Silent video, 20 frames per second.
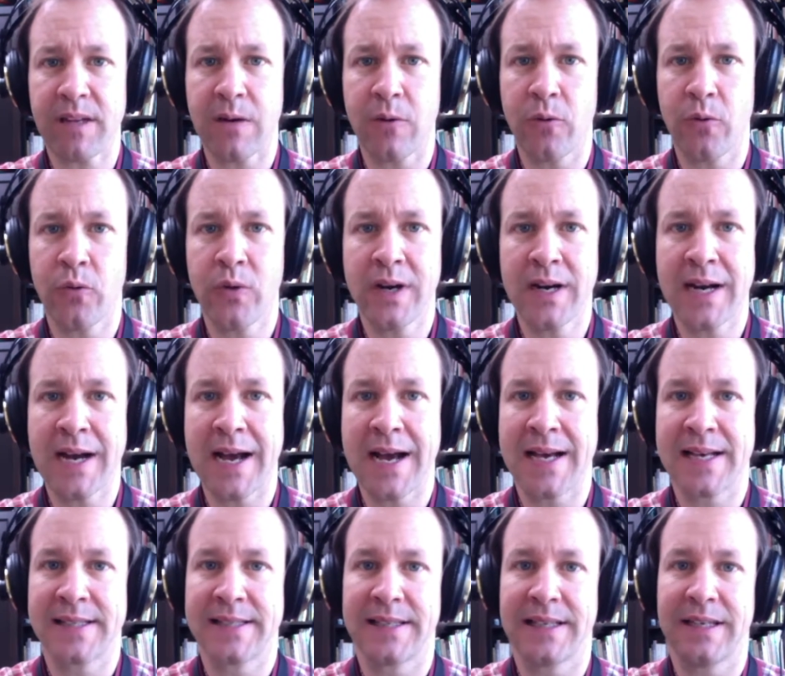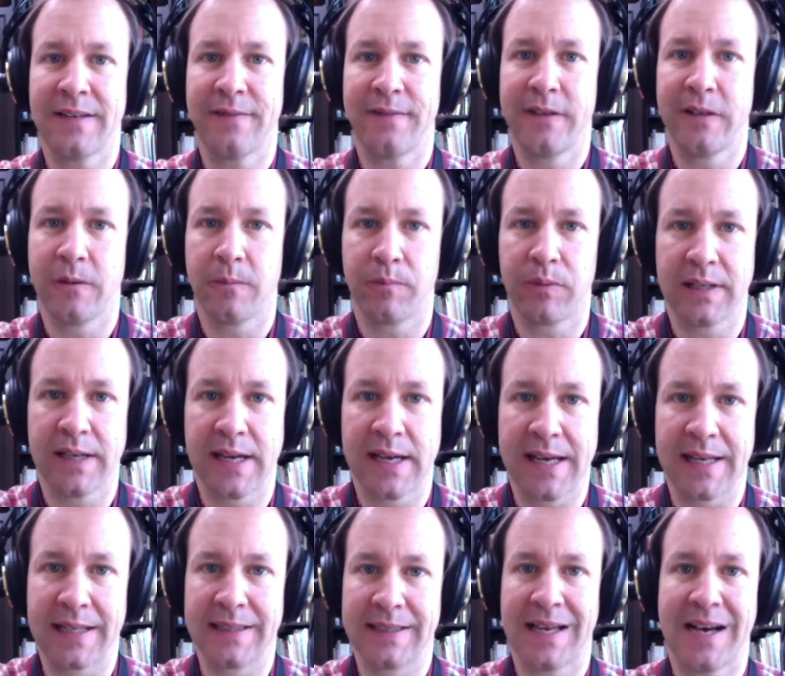whereas if you're playing
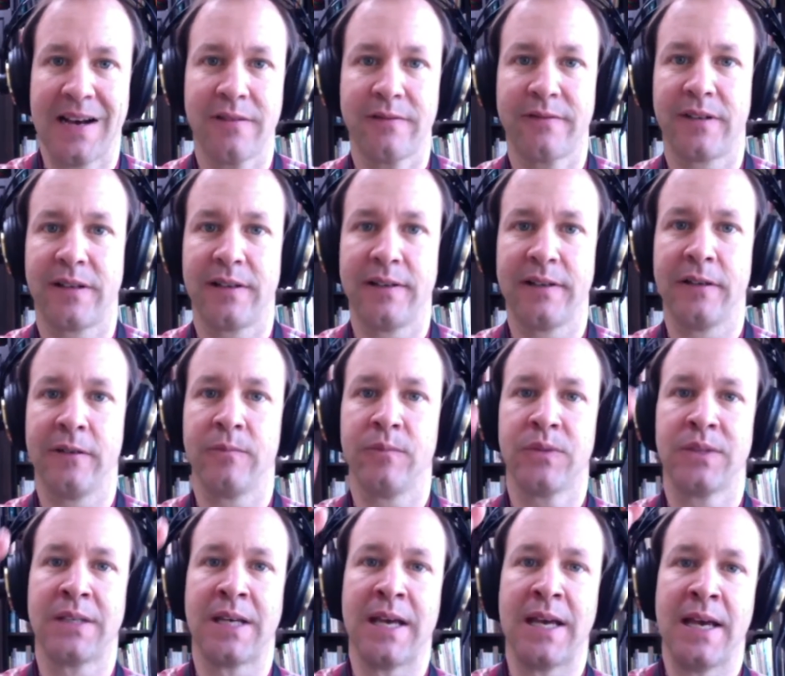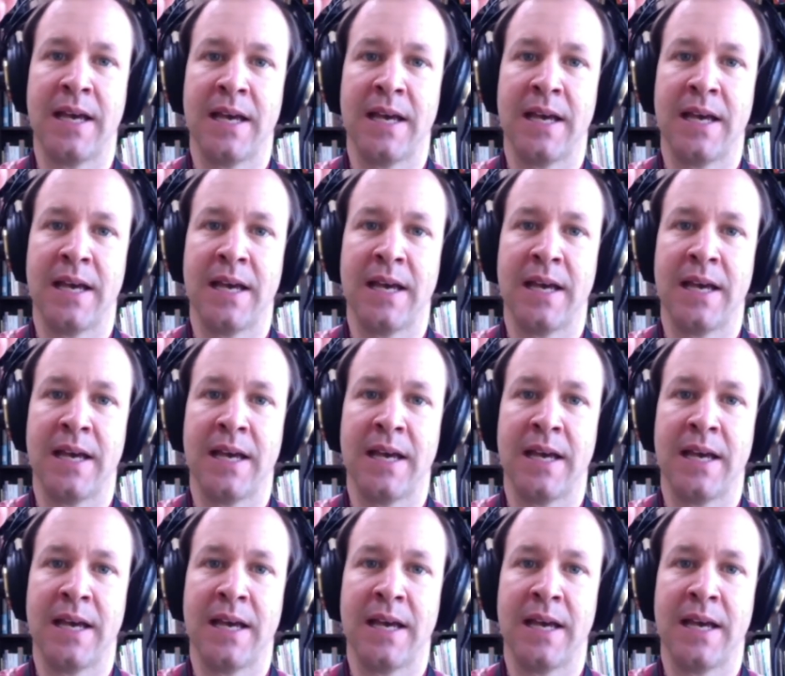at loud volumes